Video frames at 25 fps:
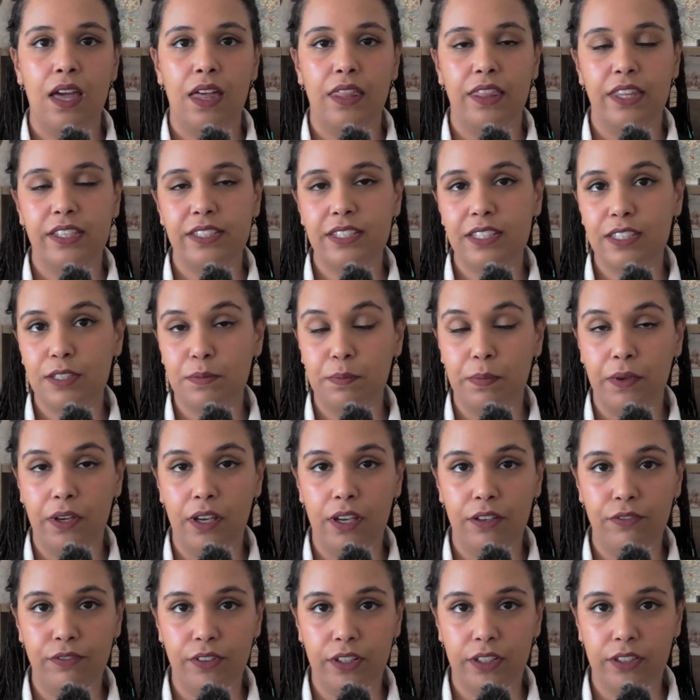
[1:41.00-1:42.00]
This is
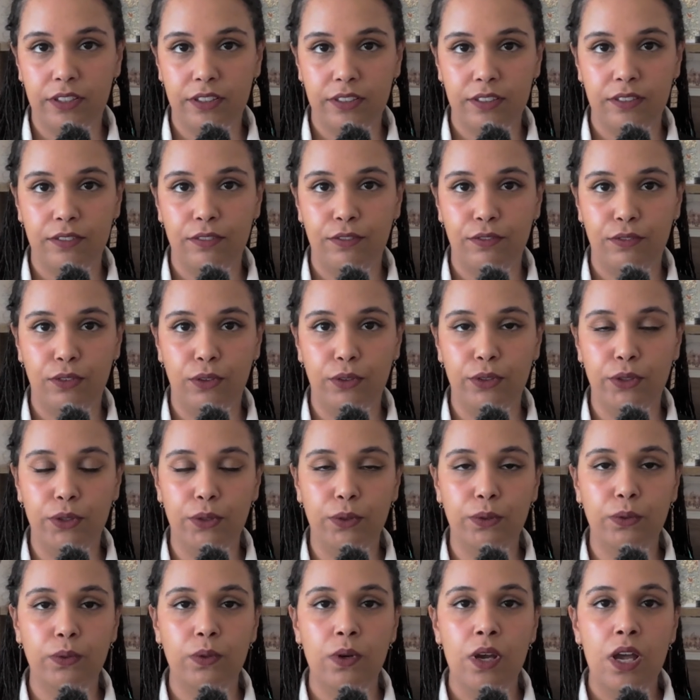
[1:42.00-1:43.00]
perfect for
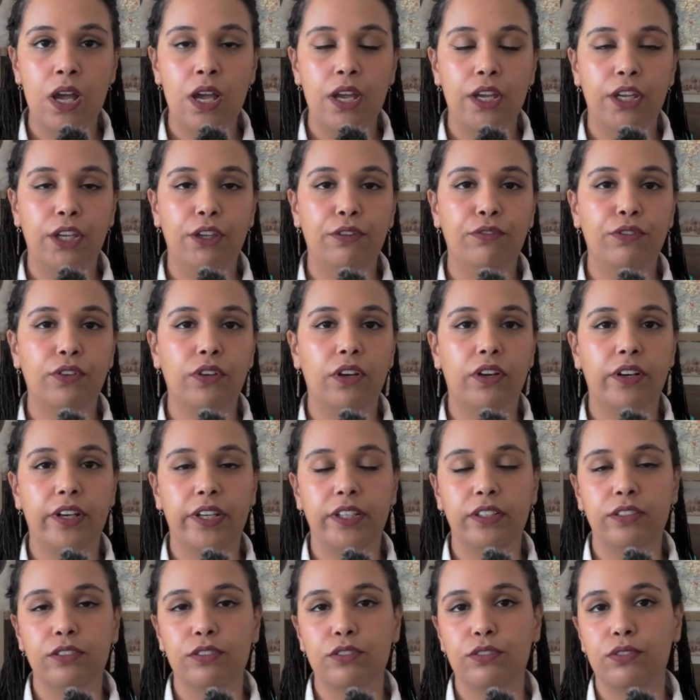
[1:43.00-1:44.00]
you if you're
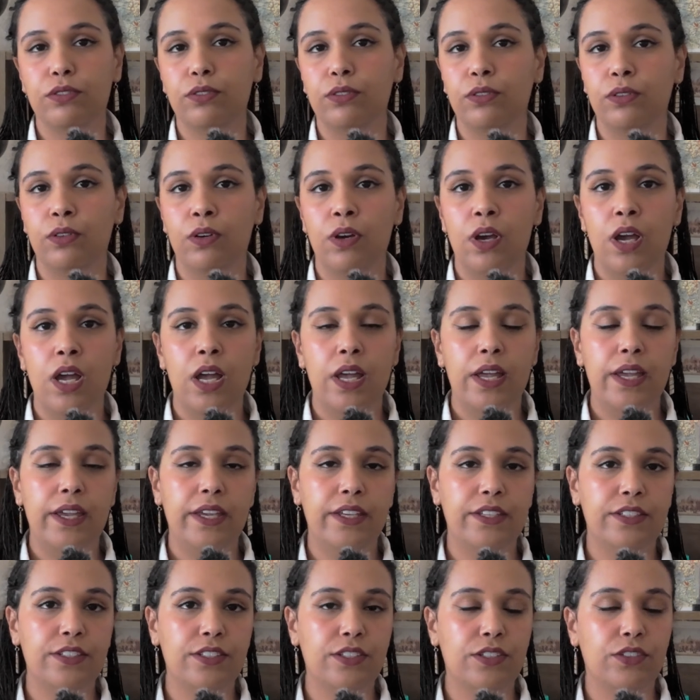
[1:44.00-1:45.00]
into
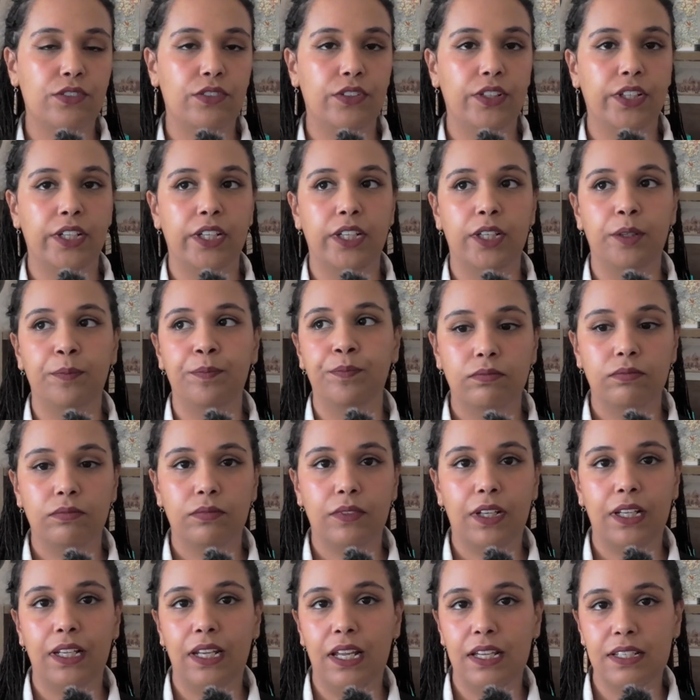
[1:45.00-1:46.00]
history,
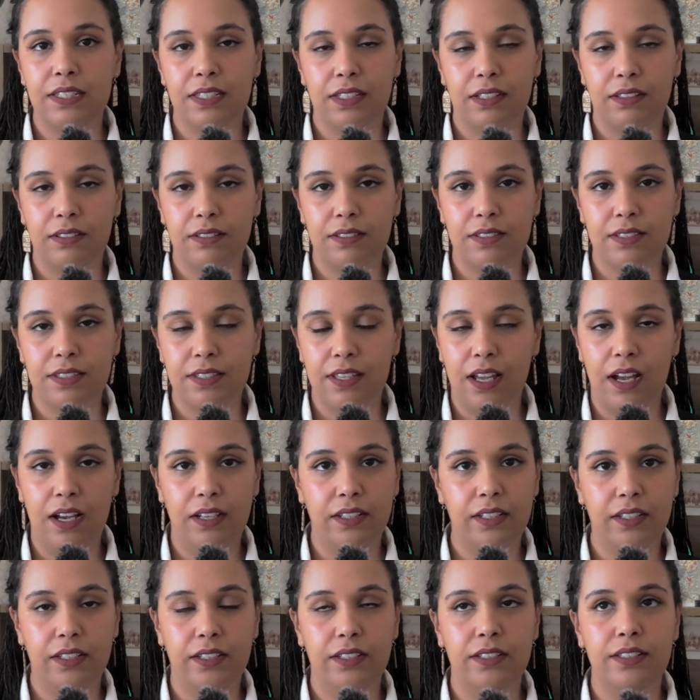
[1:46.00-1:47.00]
classical
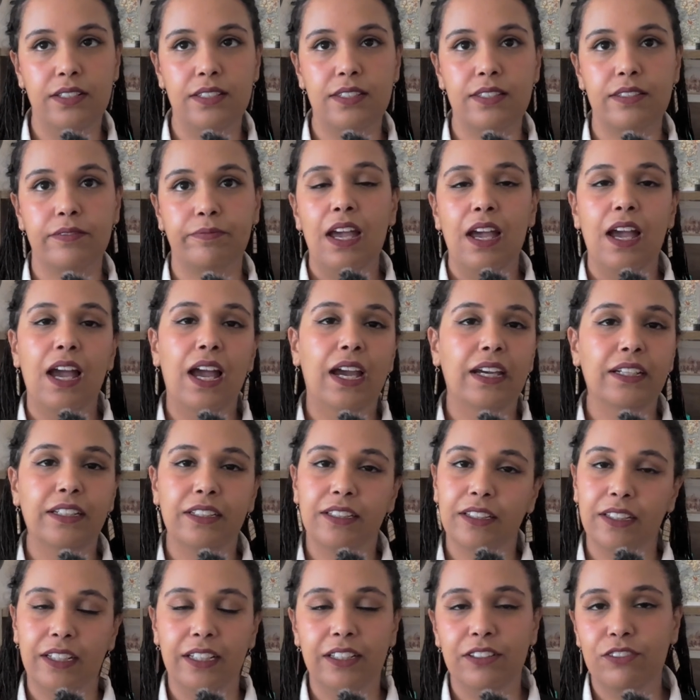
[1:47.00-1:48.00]
studies, and
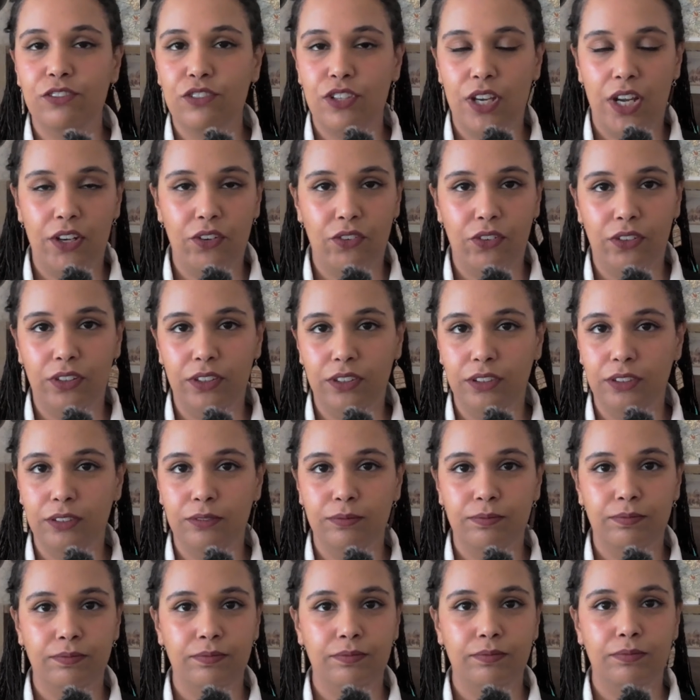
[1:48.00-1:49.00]
in
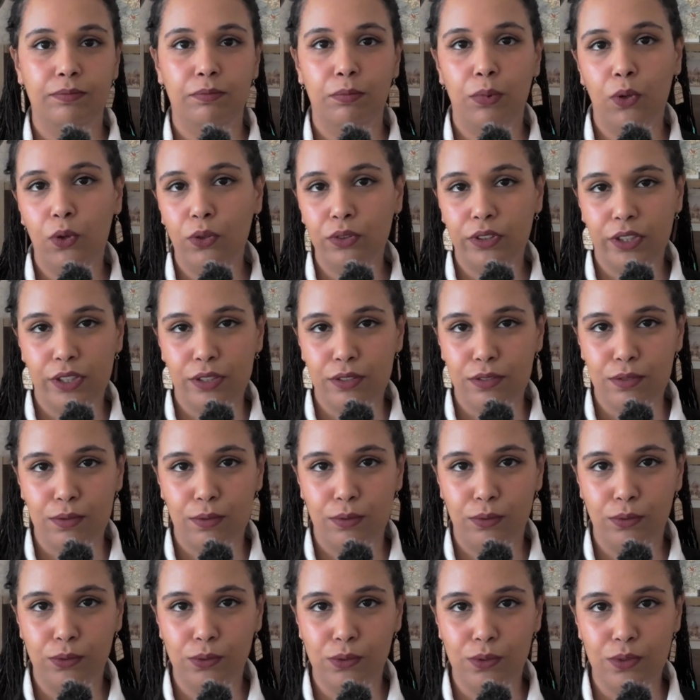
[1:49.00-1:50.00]
general boarding
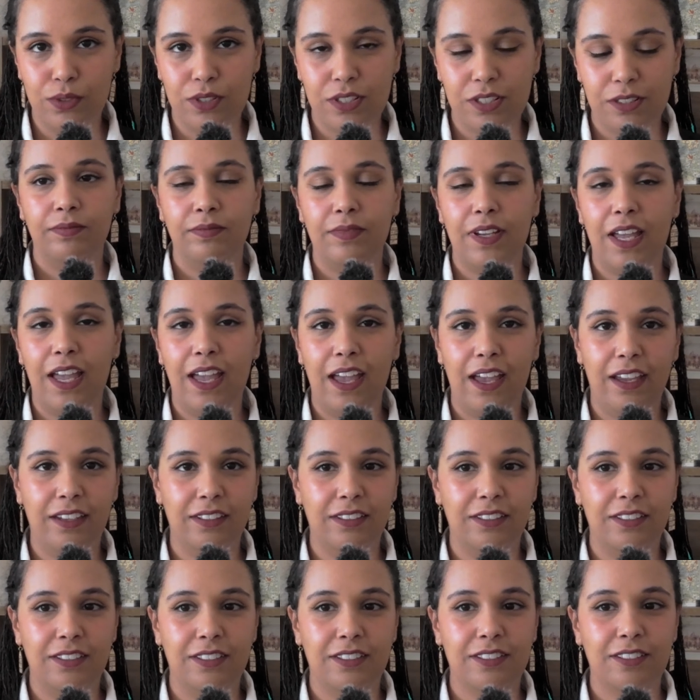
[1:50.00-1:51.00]
schools
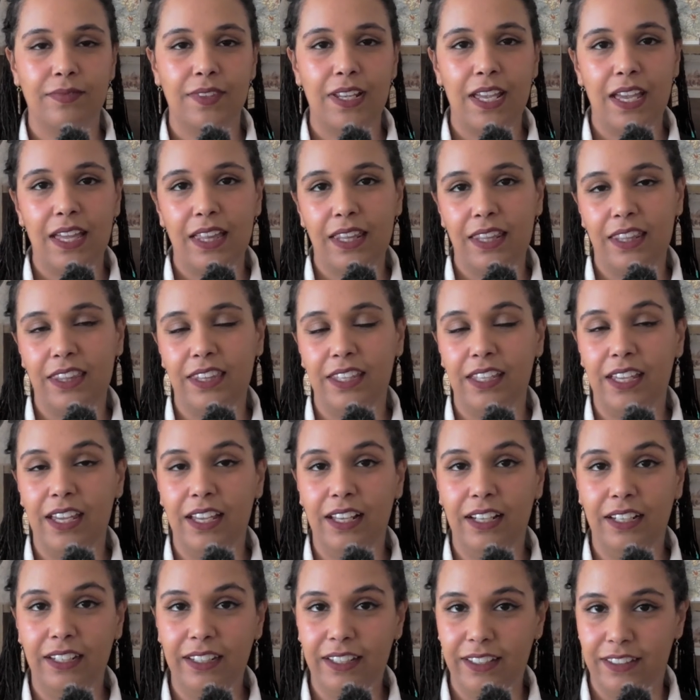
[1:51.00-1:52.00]
and the
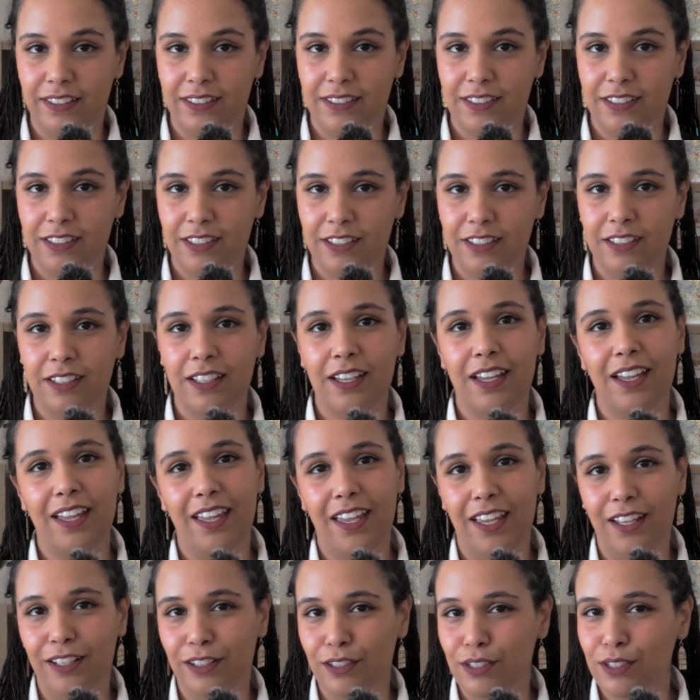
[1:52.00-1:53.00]
elite
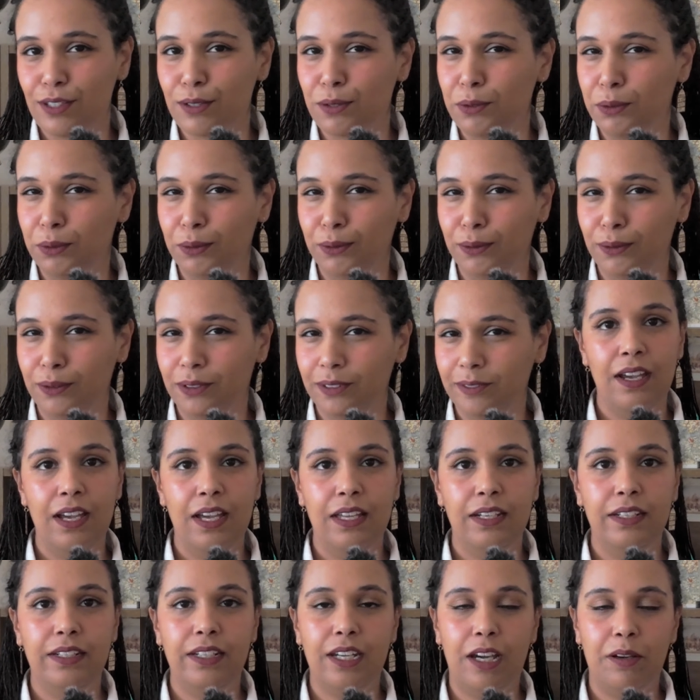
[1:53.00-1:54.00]
in school.
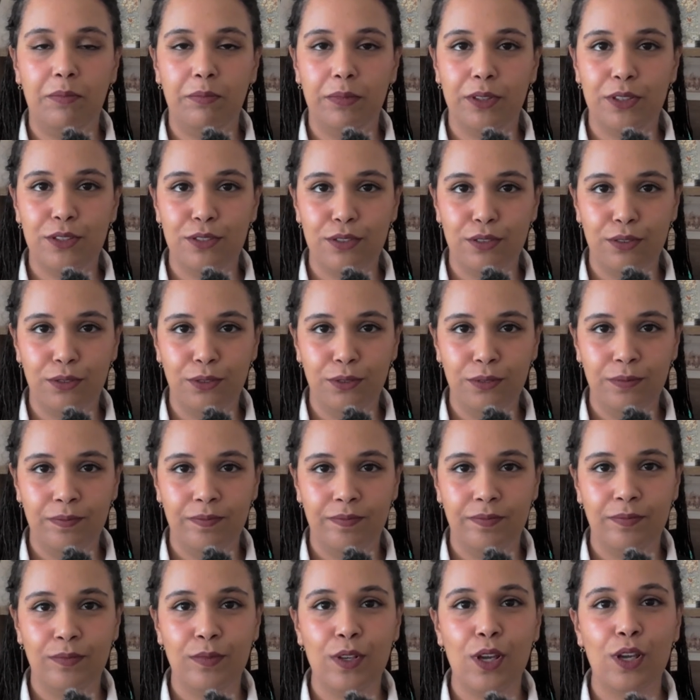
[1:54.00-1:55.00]
Number 2,
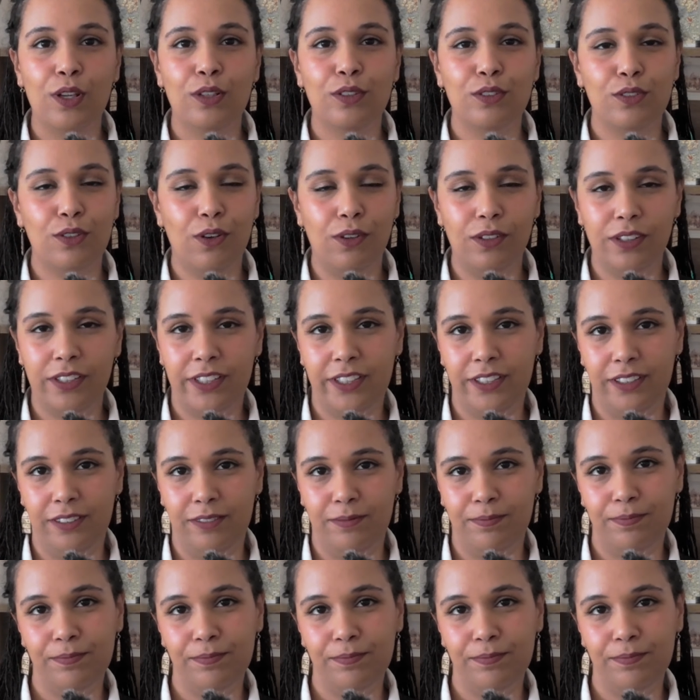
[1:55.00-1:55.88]
Tolkien.